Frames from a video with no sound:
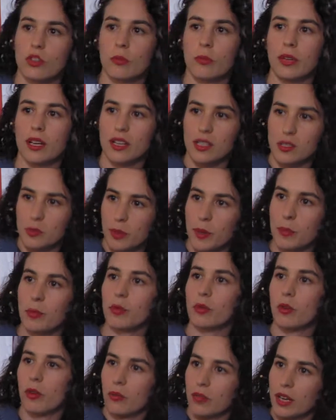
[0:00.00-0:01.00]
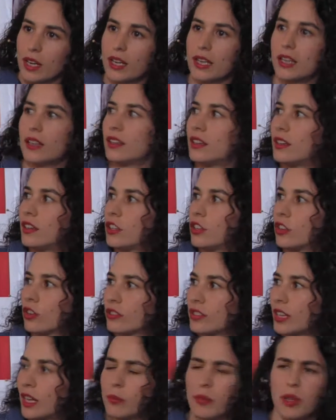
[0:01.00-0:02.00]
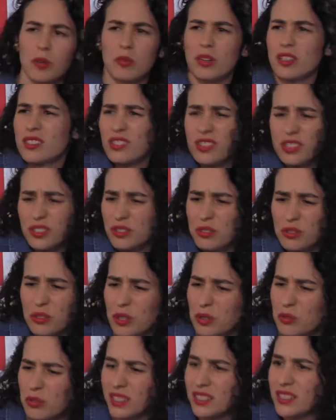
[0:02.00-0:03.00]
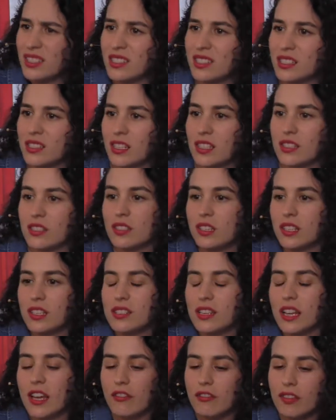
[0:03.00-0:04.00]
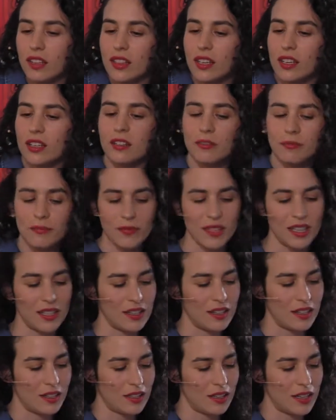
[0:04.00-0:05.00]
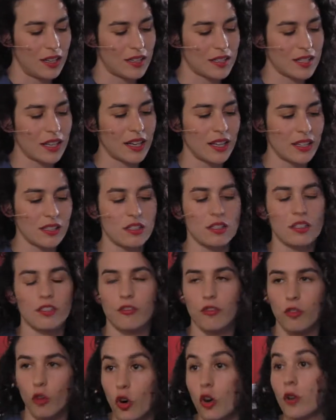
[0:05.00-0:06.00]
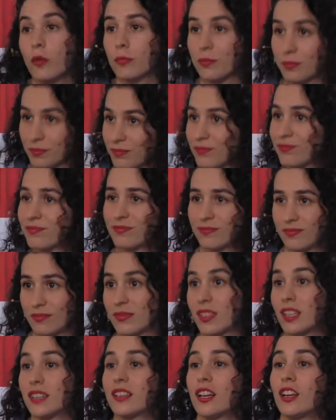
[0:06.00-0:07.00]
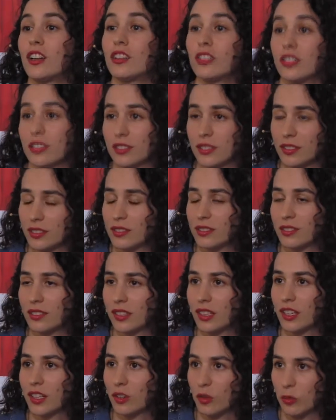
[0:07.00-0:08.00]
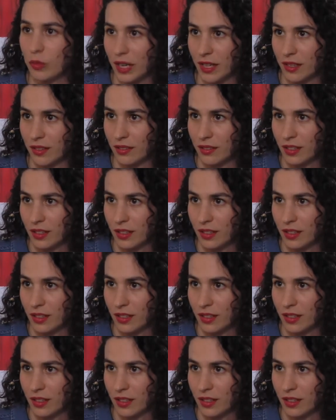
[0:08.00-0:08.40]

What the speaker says: because people were really, telling me, what are you doing? What is this? It's everything. It's against the form that I learned in a way.